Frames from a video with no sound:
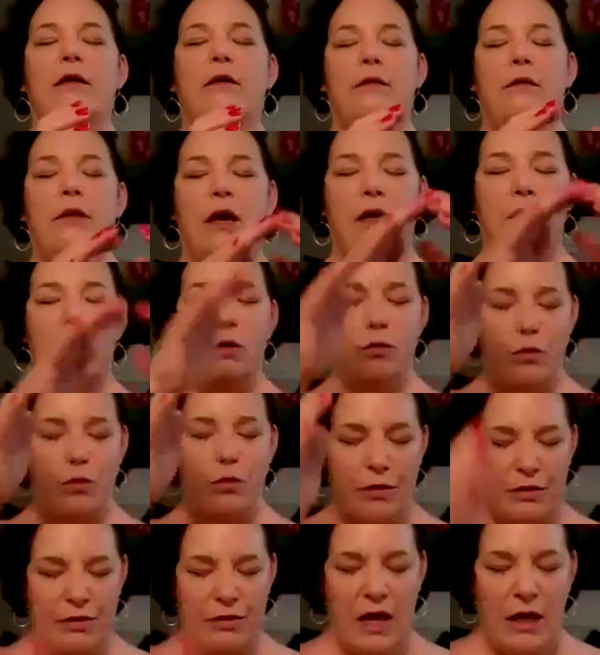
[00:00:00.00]
that you
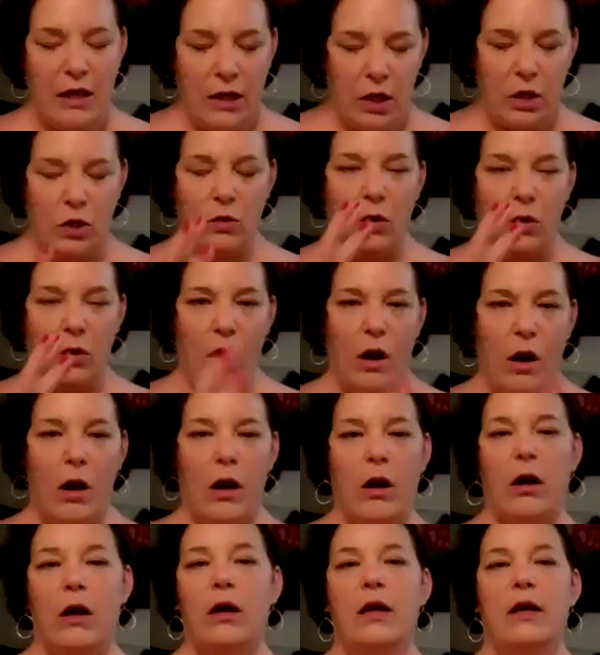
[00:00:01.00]
think you
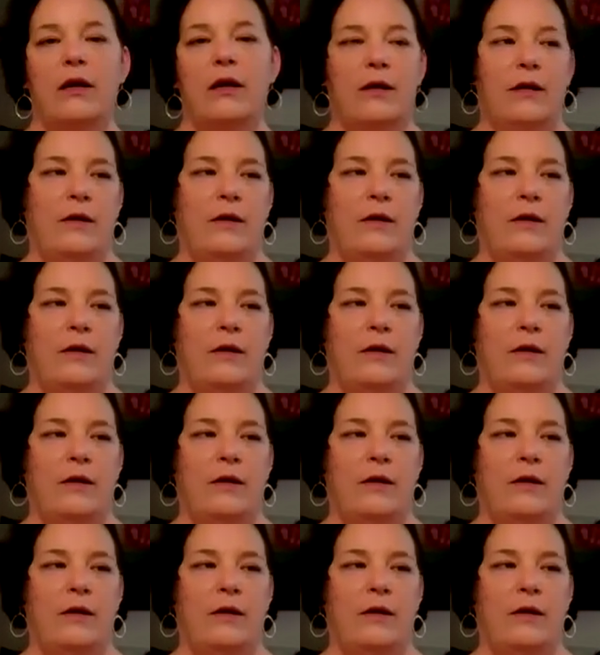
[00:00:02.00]
are